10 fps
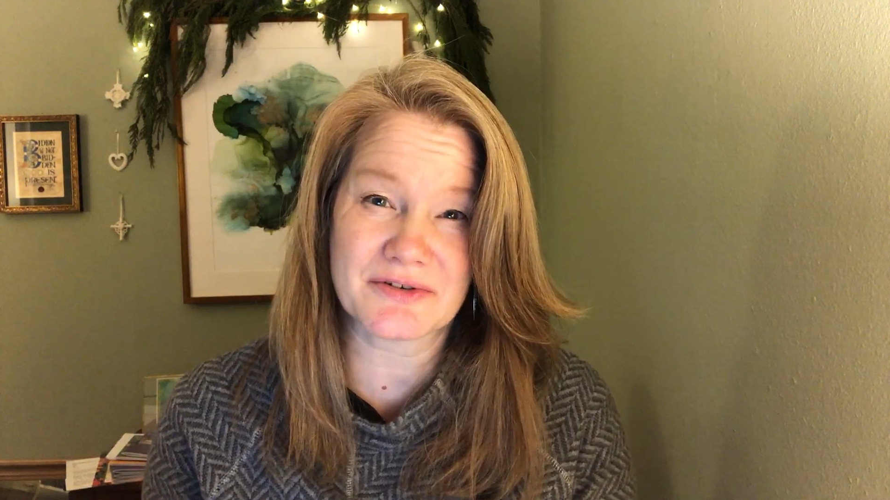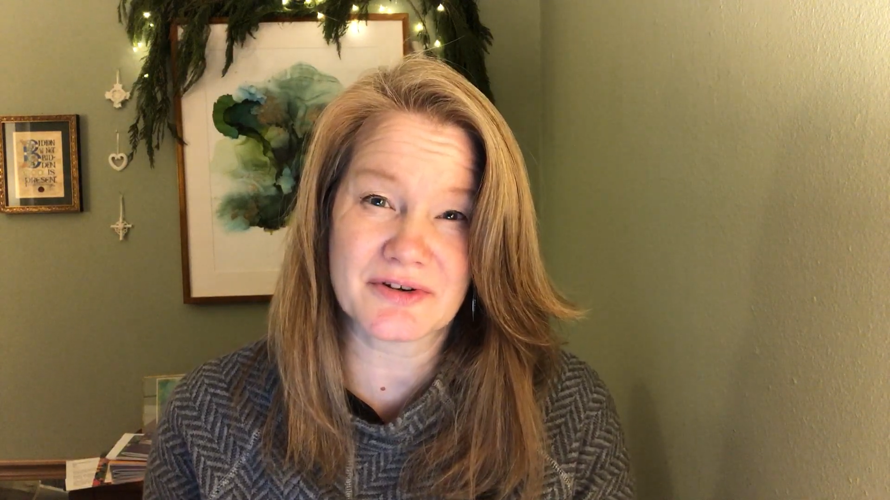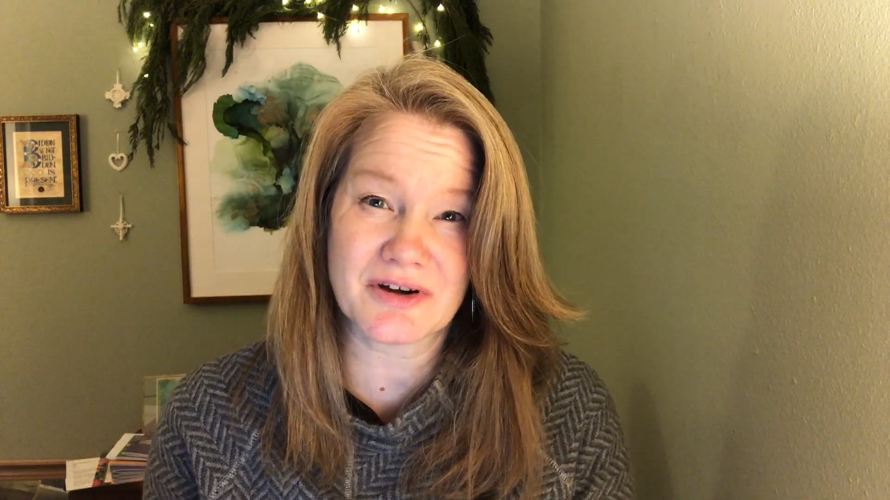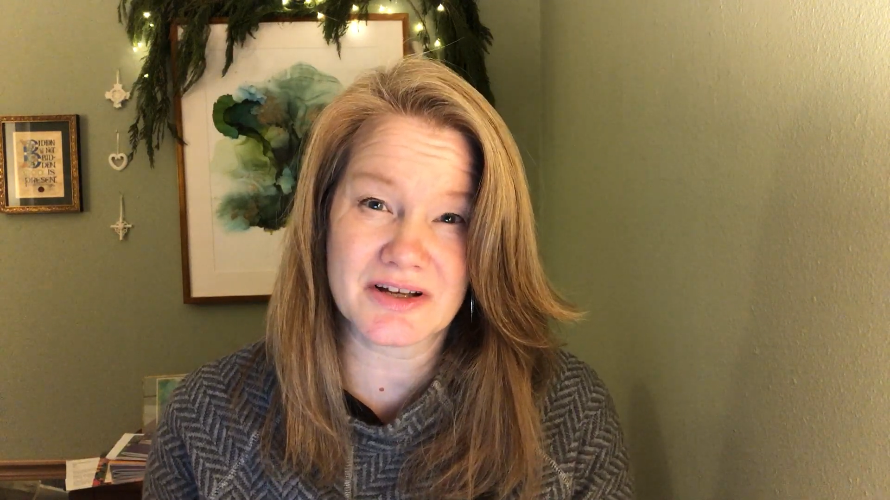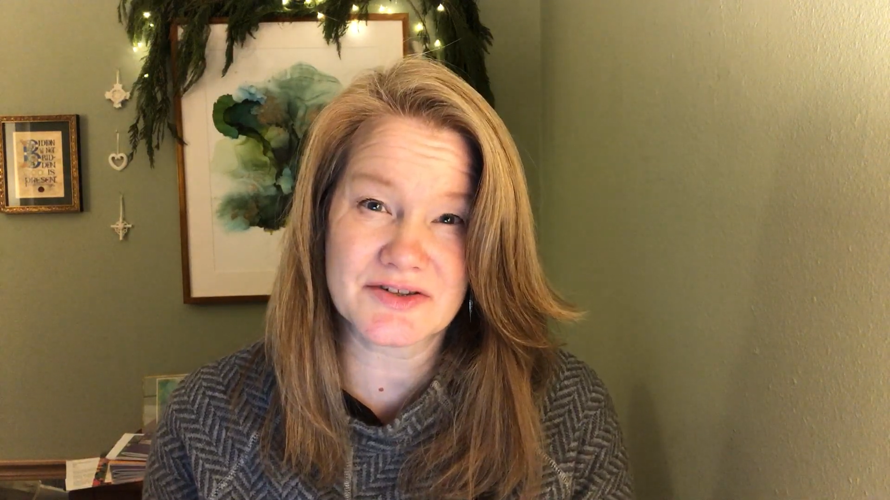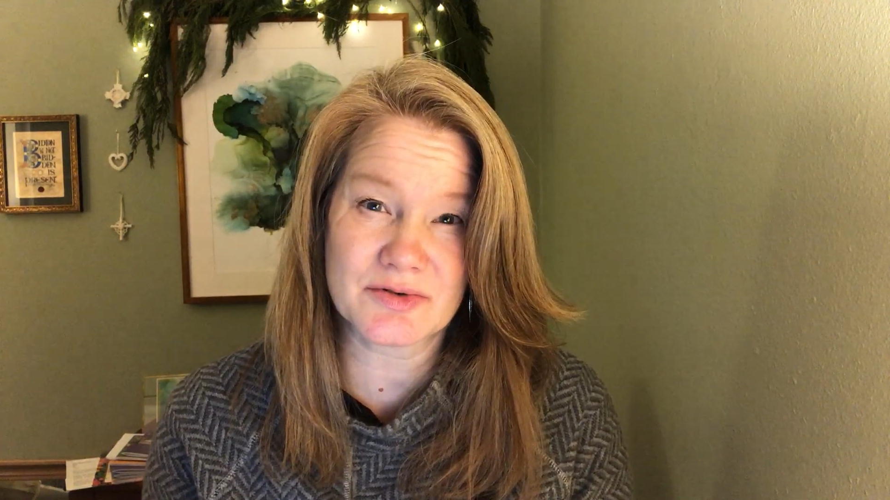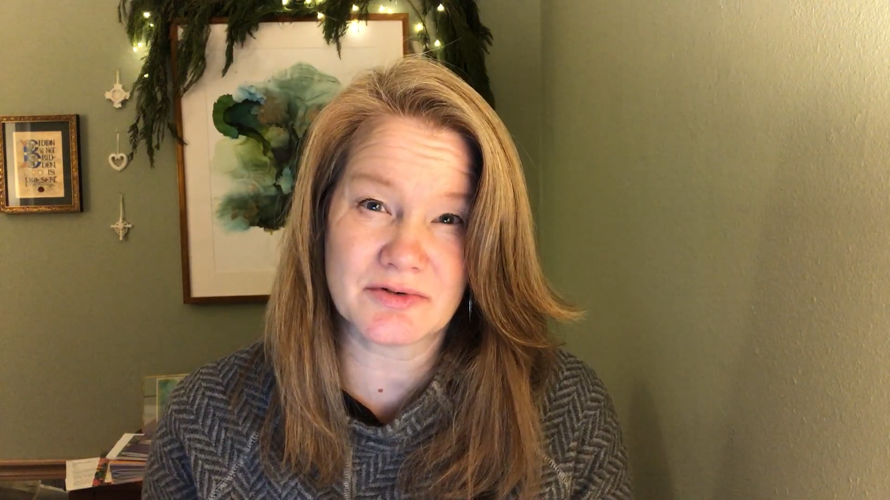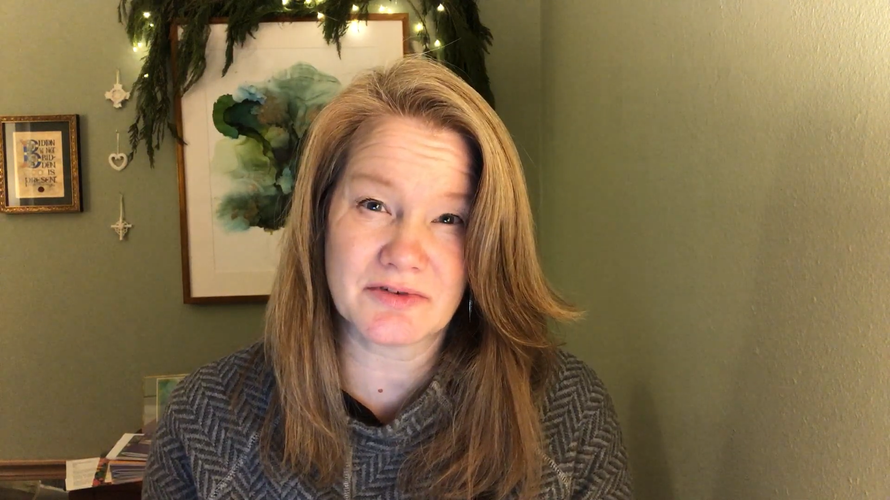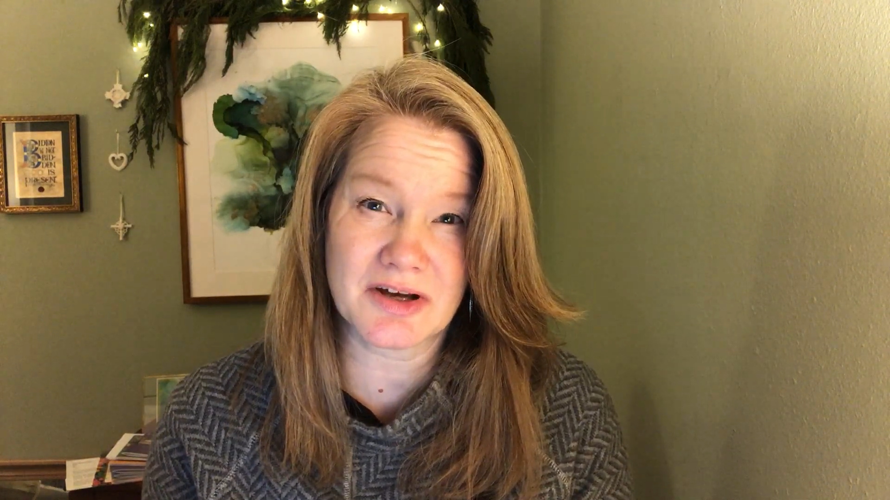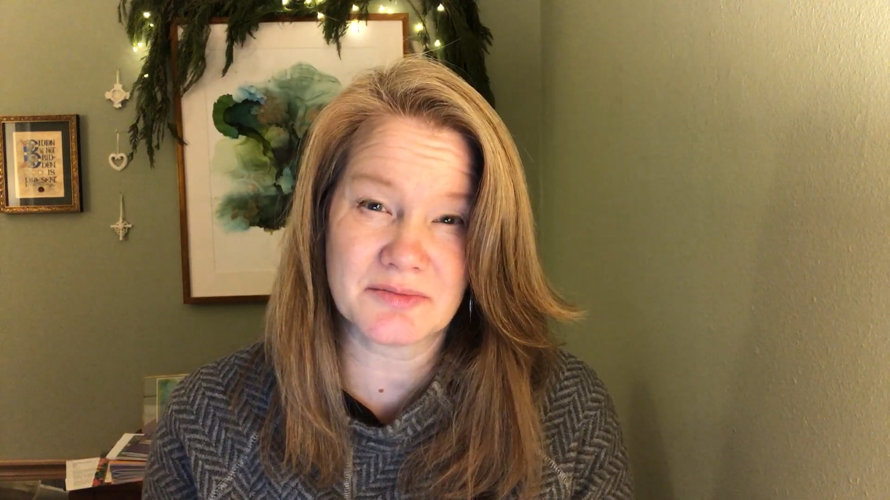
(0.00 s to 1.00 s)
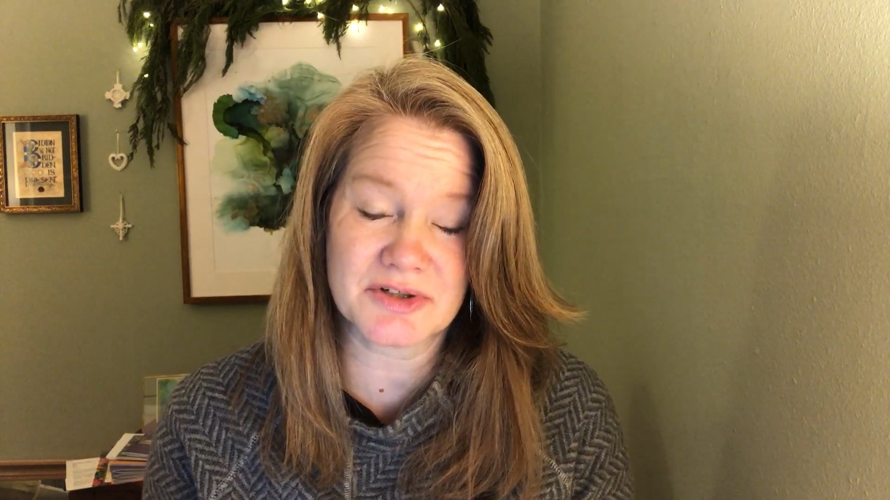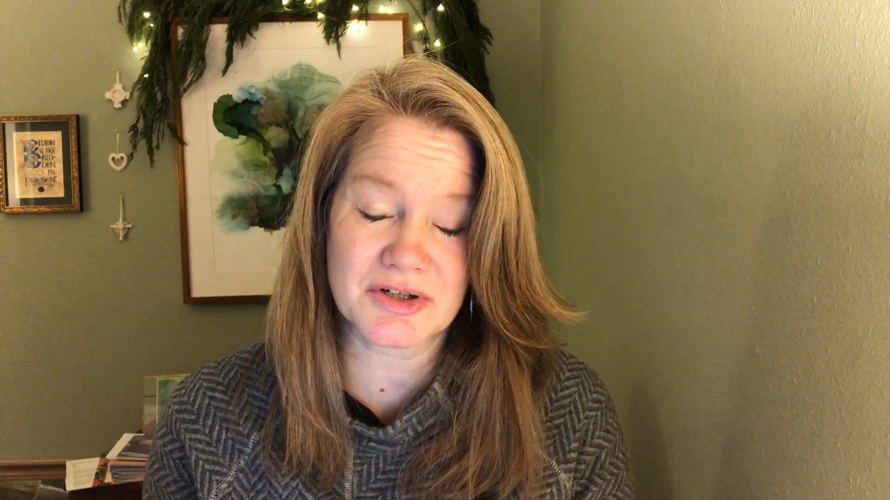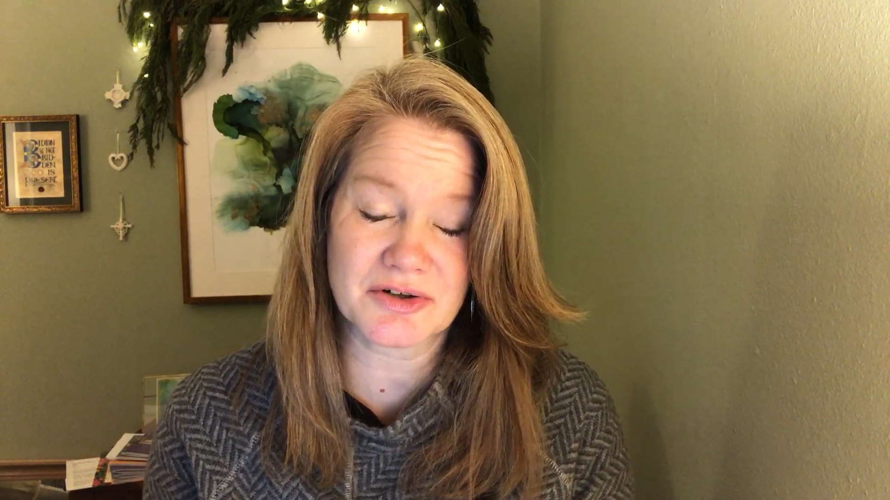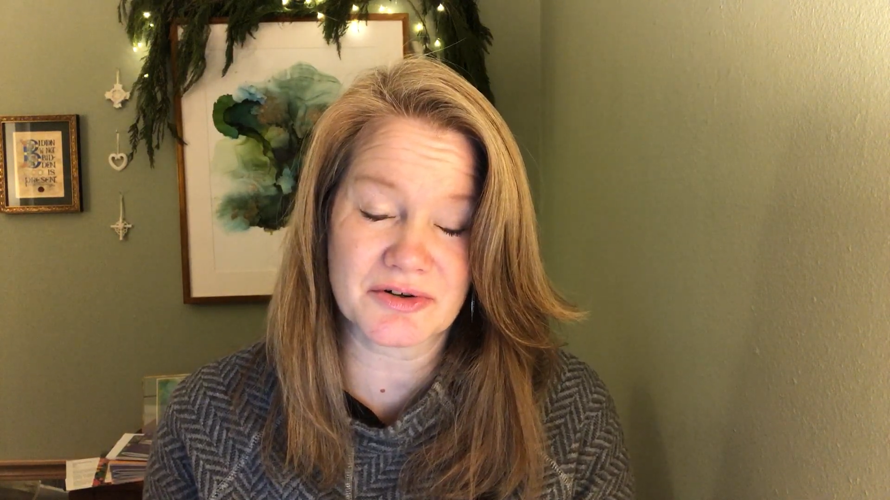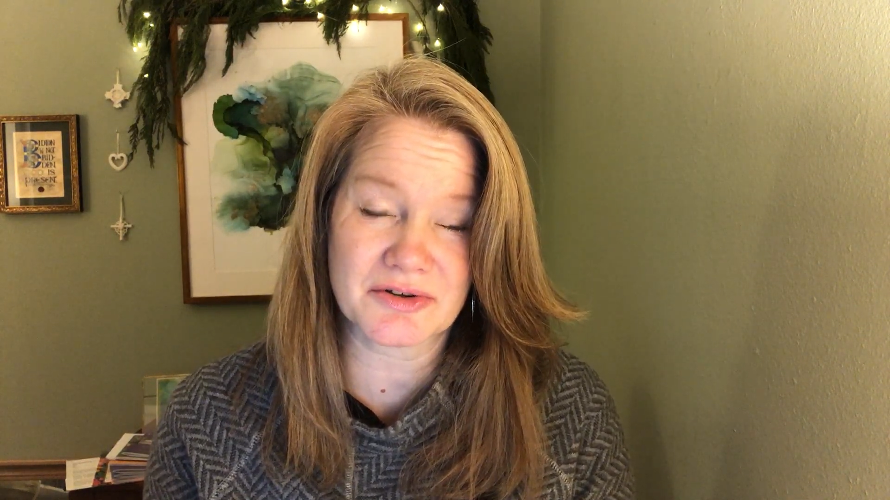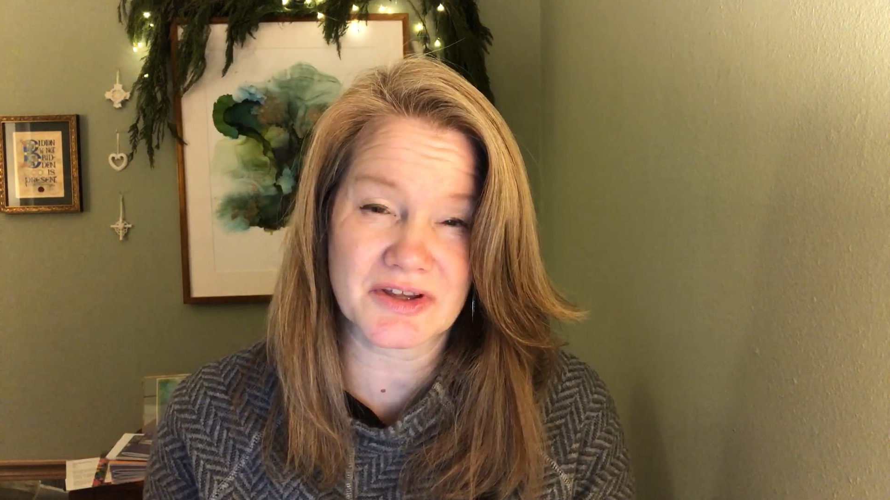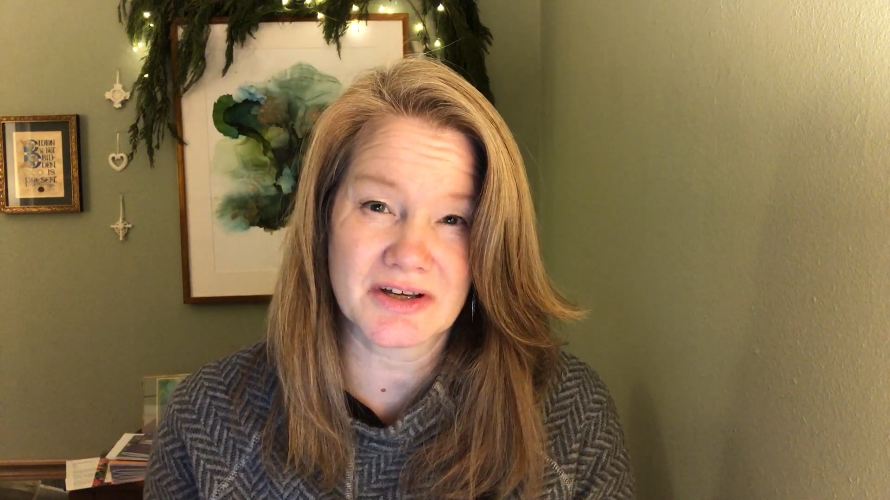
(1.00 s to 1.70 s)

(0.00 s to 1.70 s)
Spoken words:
gods who have come to earth,